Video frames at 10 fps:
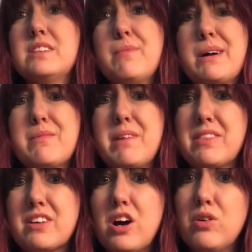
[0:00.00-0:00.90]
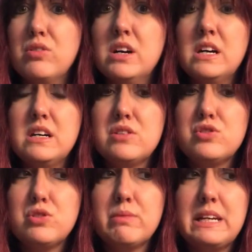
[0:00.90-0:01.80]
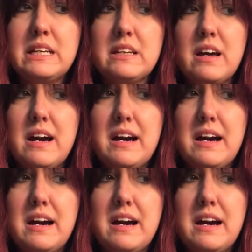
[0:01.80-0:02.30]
about a month ago doing.